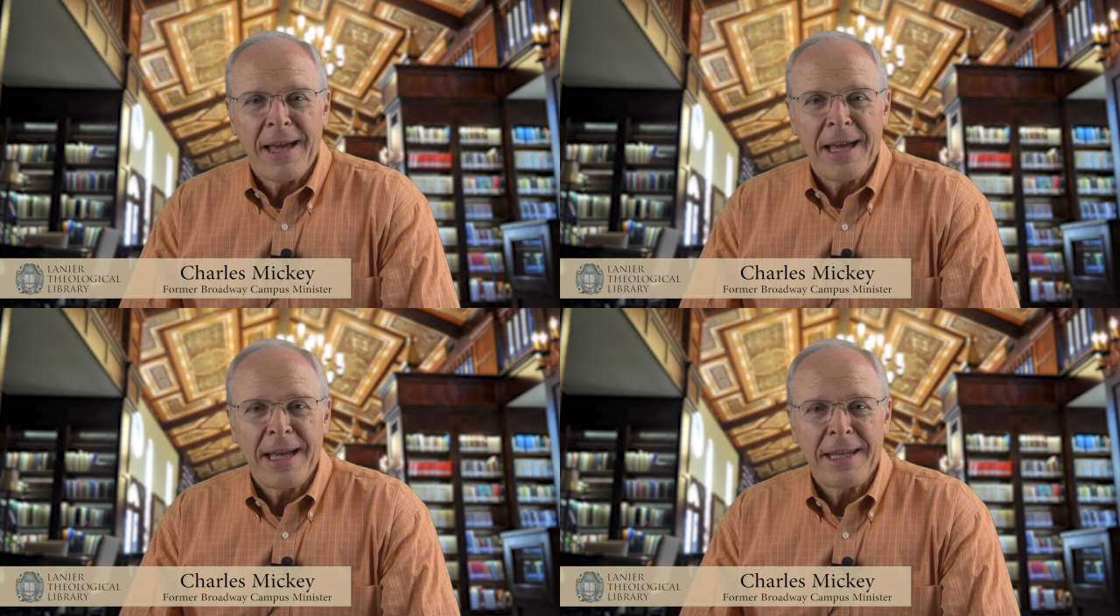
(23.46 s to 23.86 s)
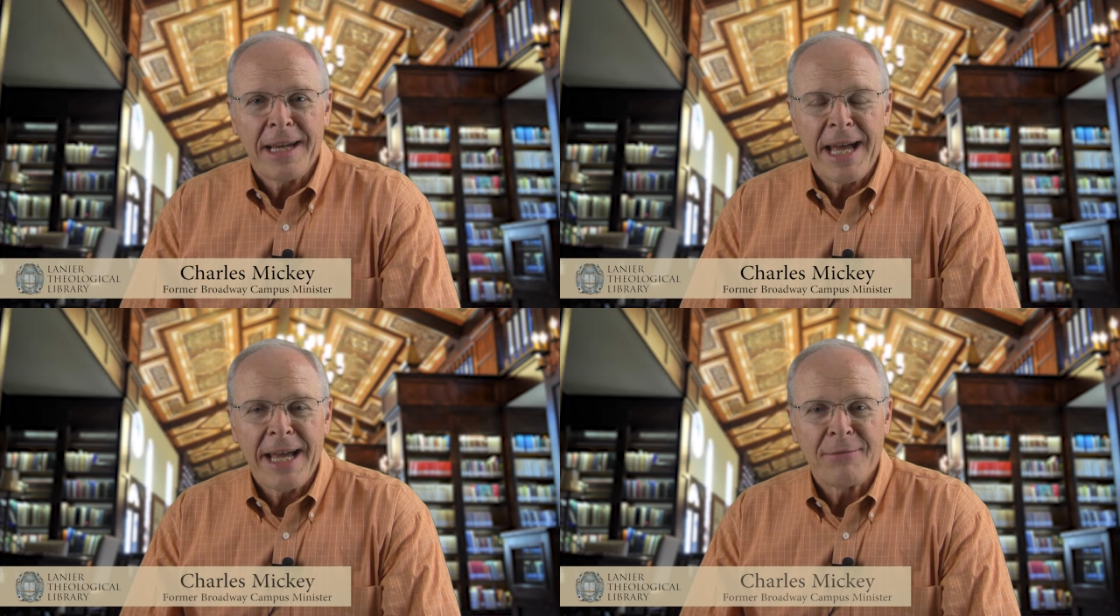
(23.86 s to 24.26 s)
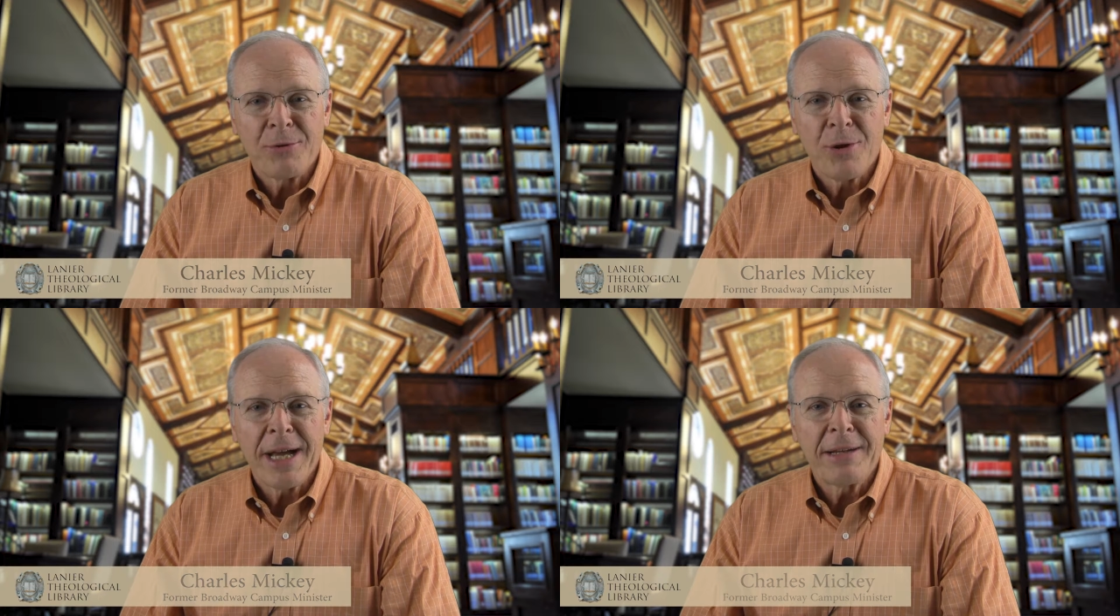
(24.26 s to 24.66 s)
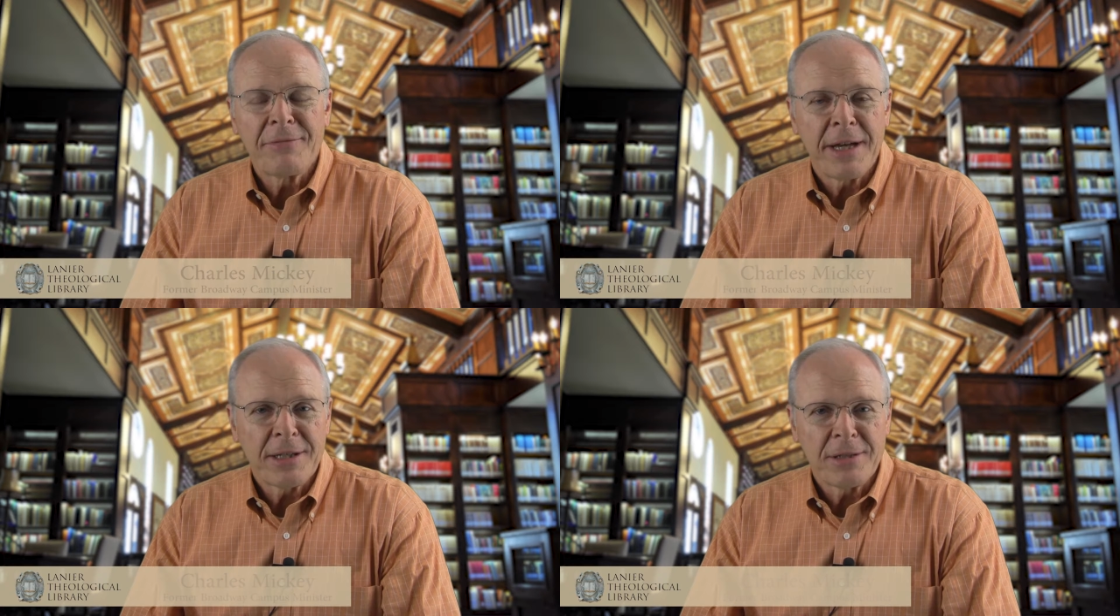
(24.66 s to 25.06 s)
And I have great
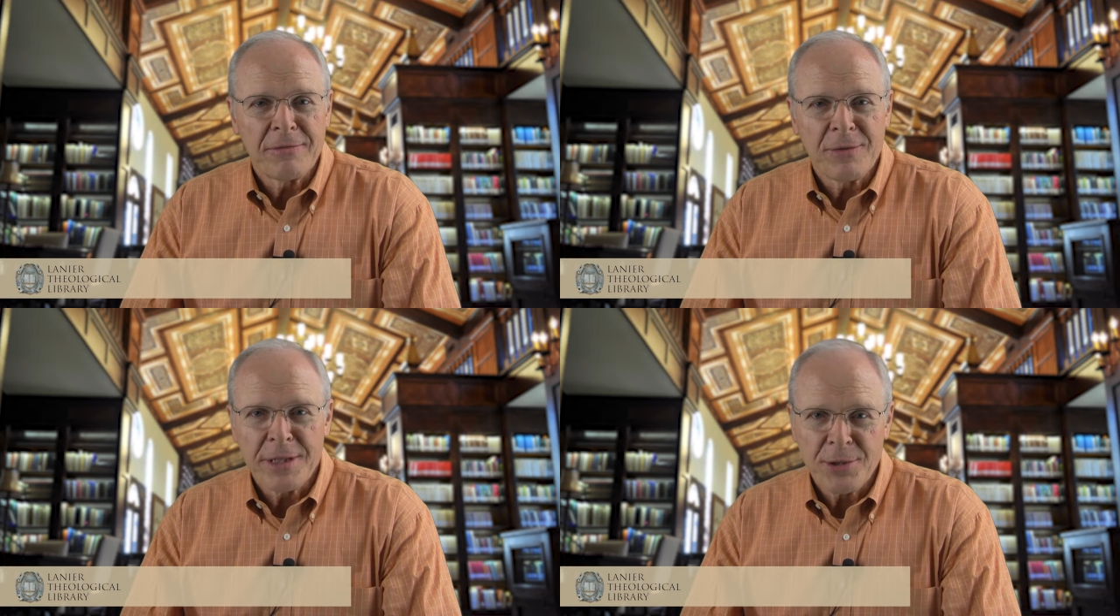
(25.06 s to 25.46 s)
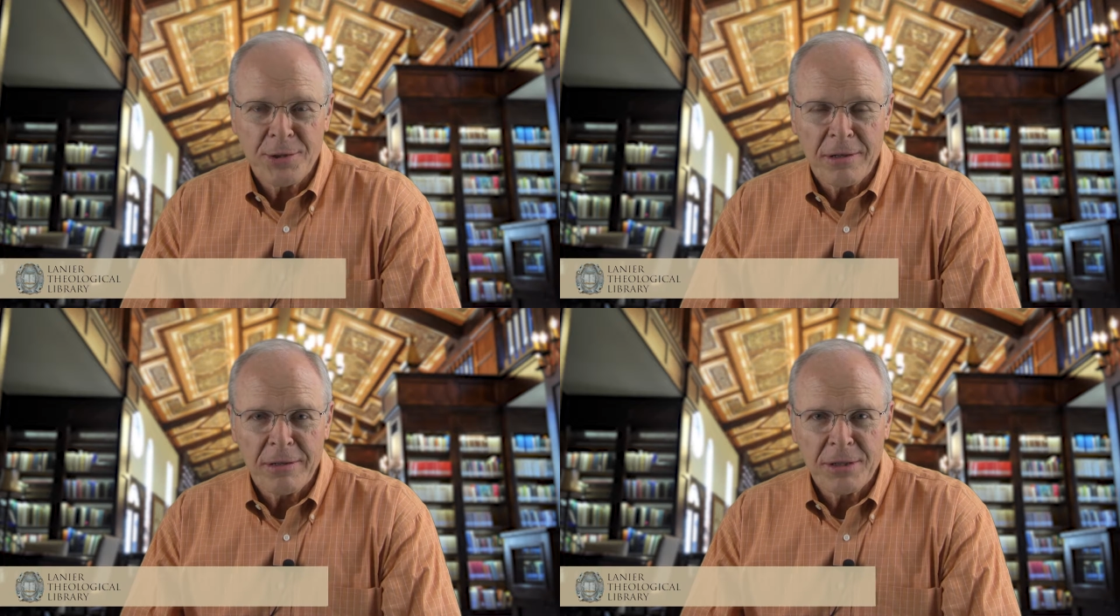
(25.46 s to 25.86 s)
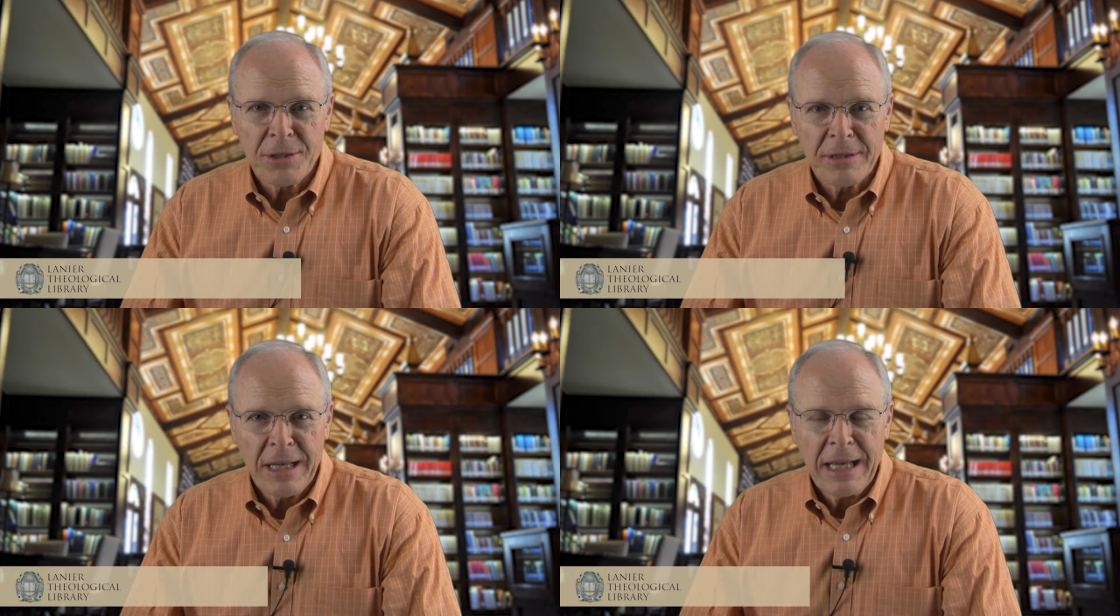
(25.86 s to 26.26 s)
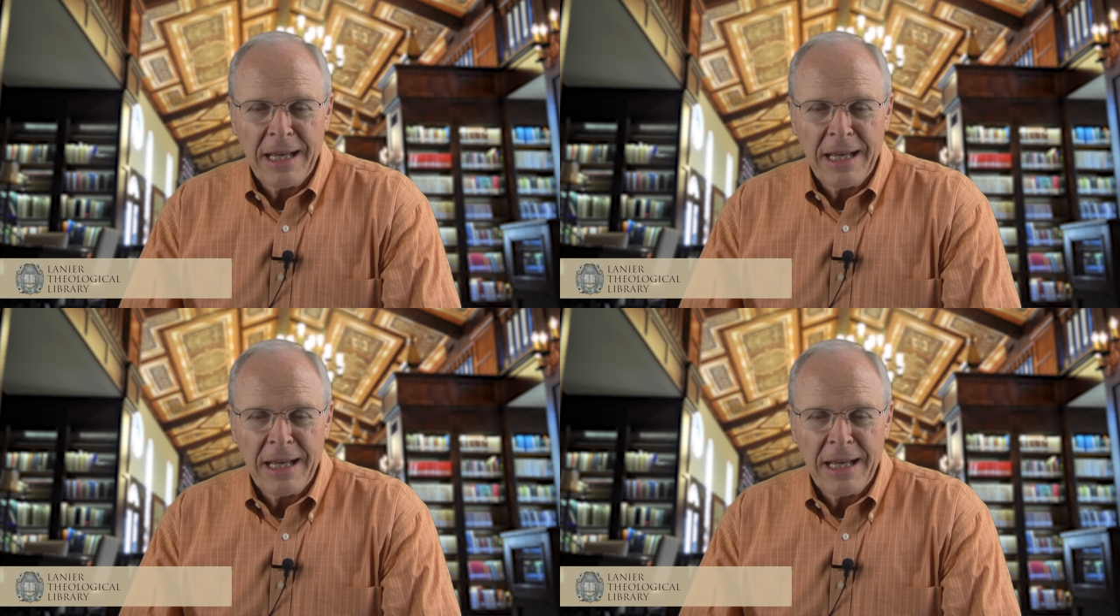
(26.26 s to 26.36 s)
affection for this church.